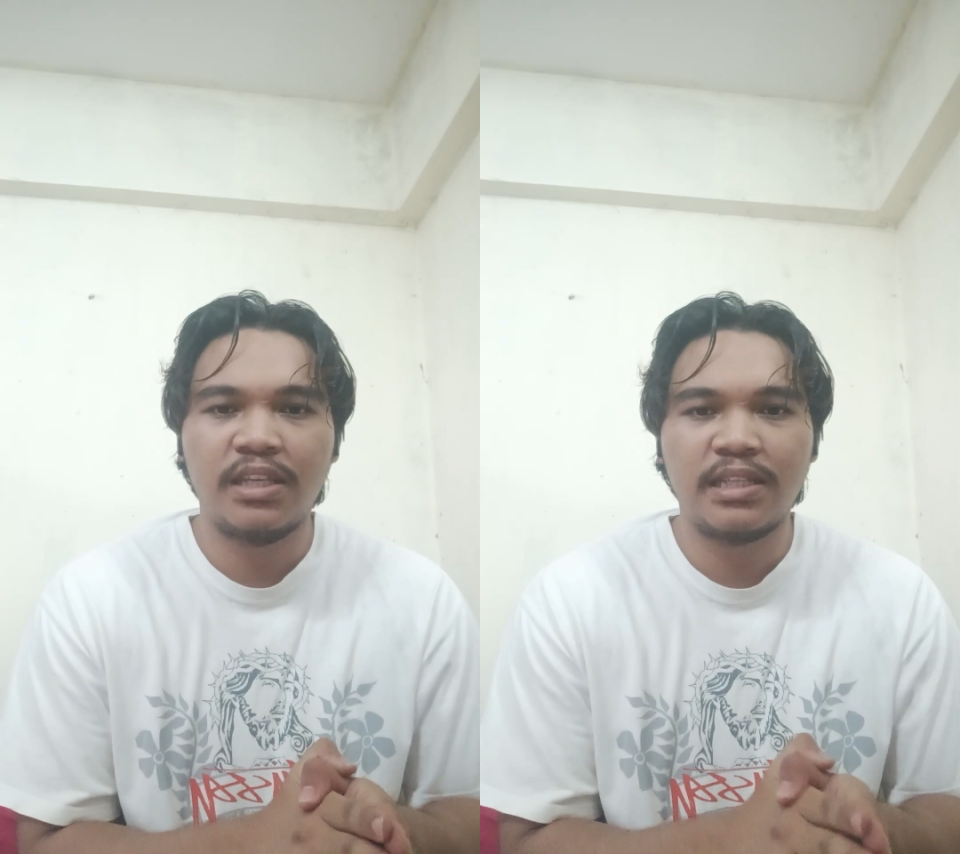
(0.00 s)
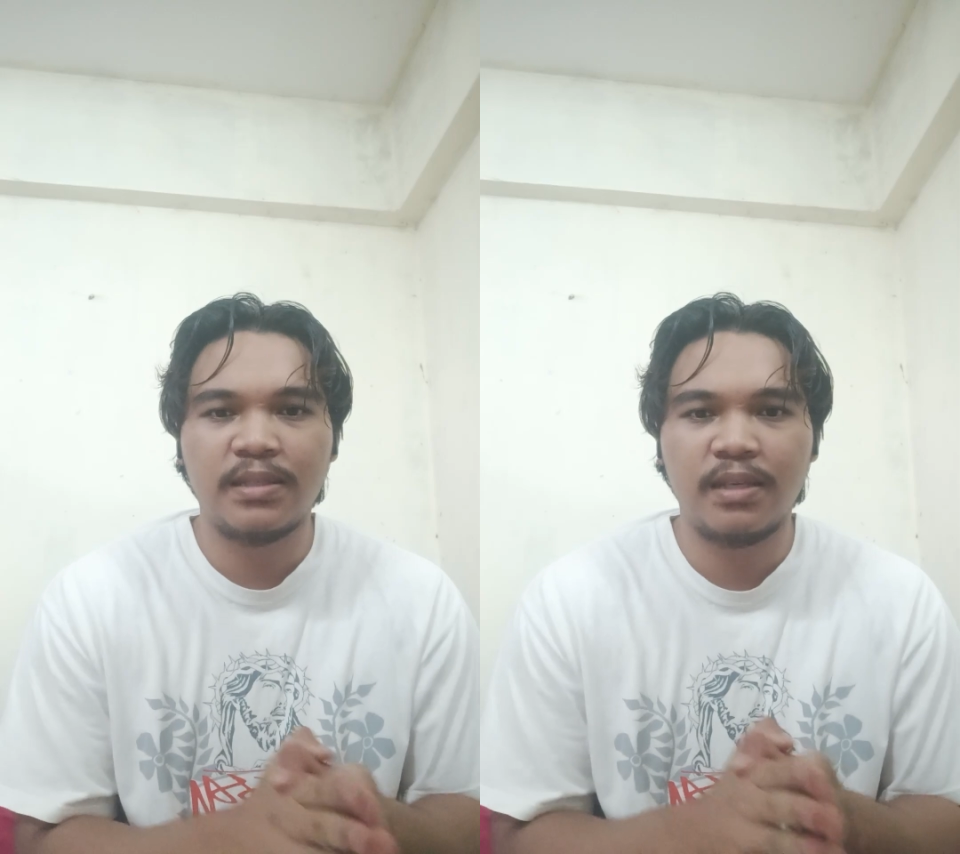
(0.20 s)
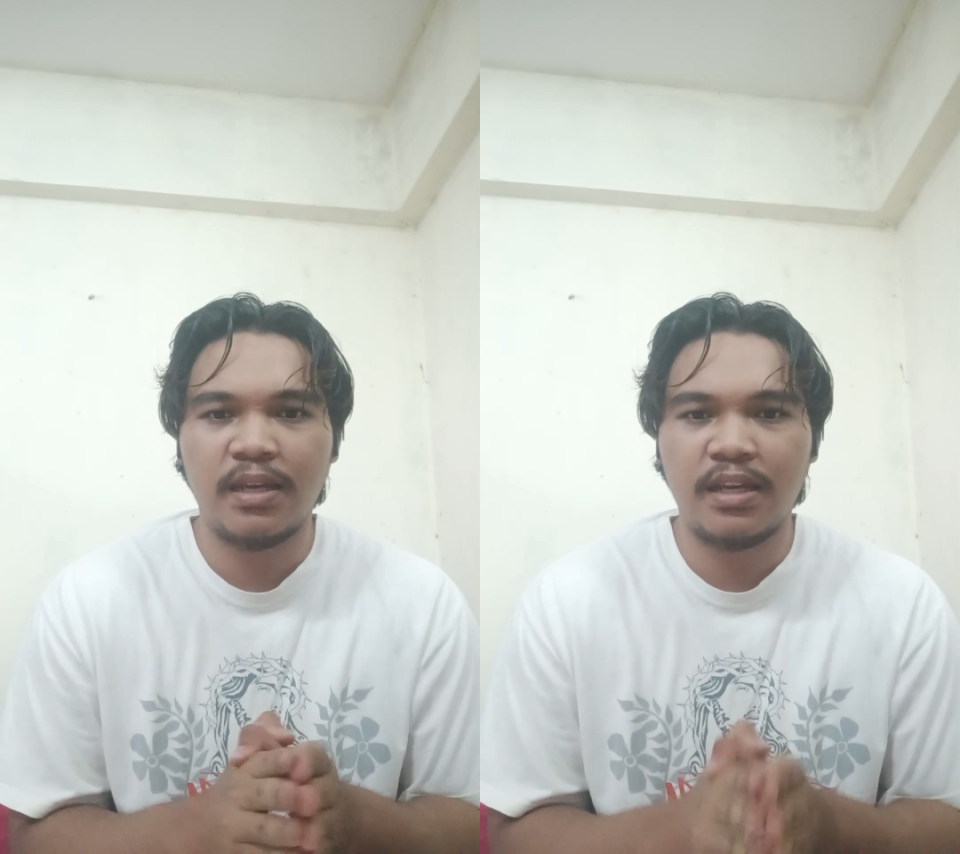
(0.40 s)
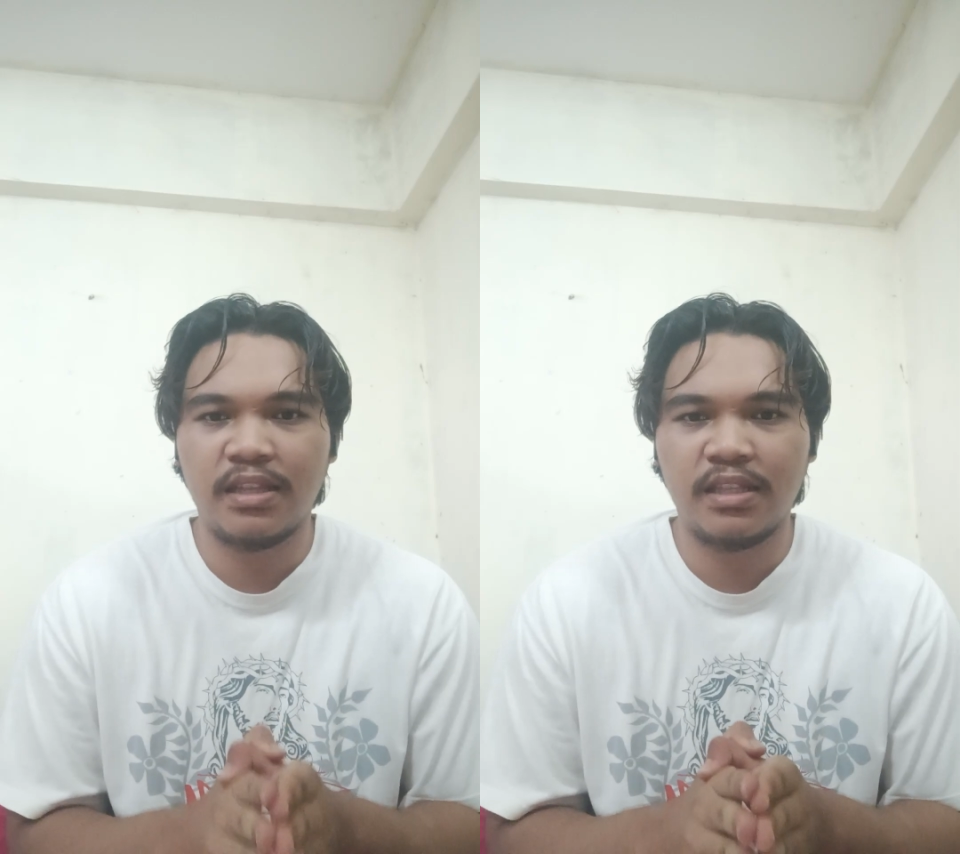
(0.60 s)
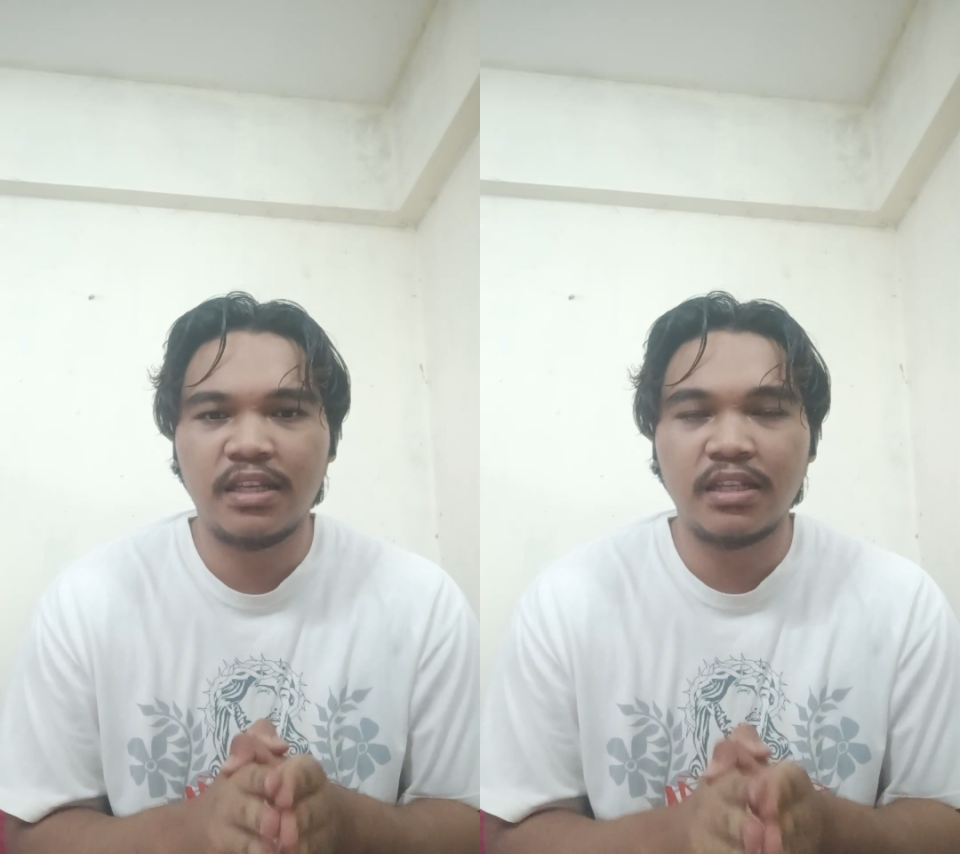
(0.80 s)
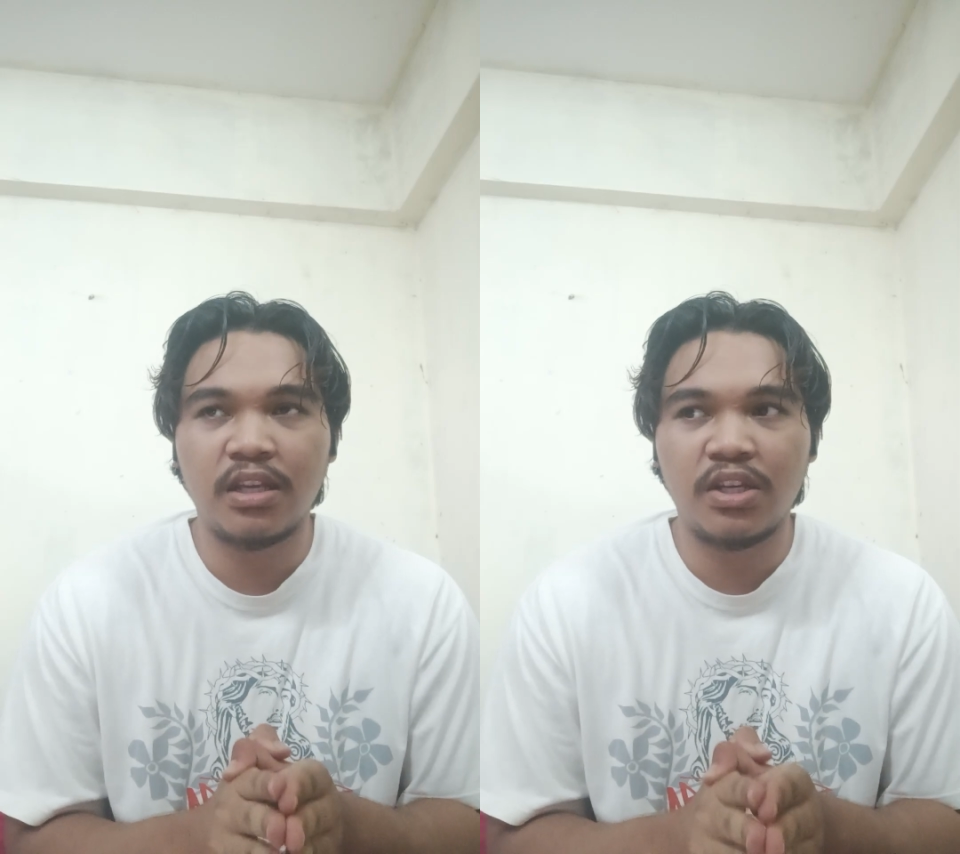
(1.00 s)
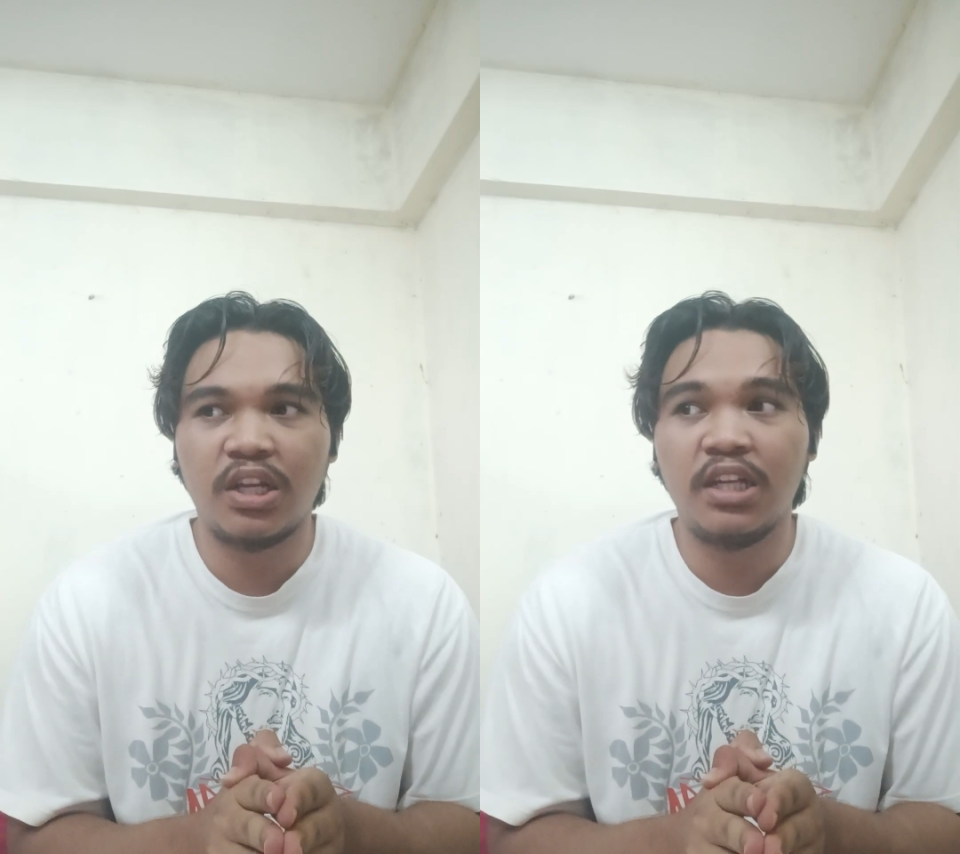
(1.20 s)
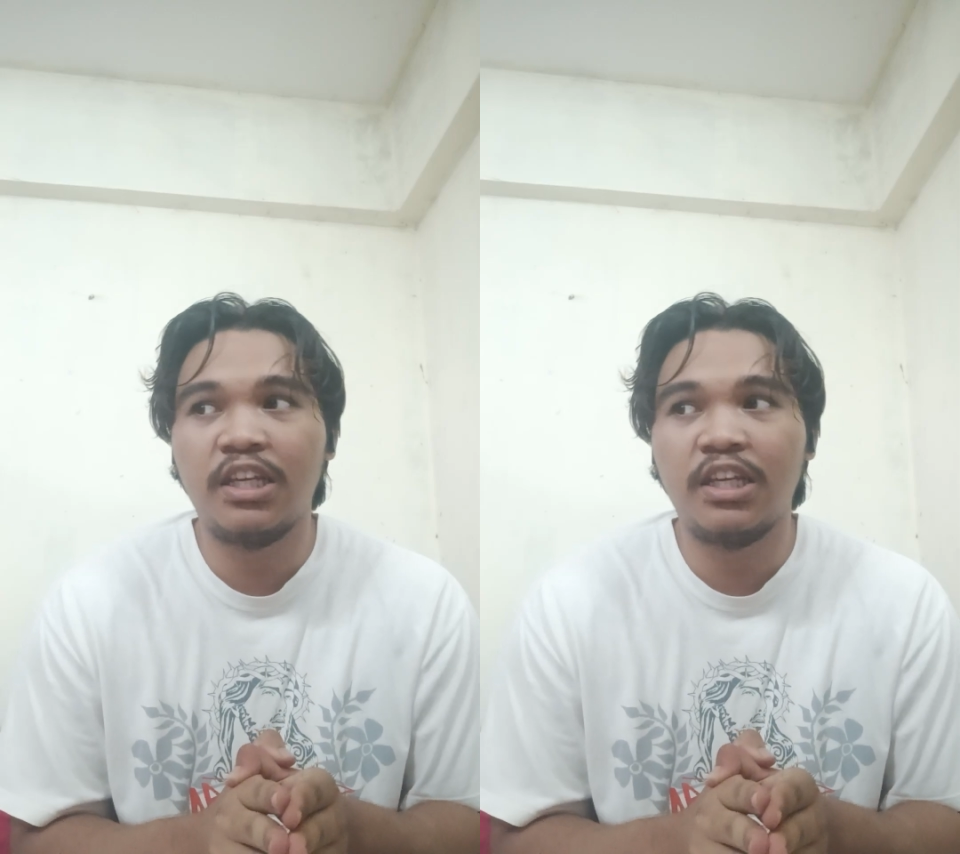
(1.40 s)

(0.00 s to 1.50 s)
this disaster actually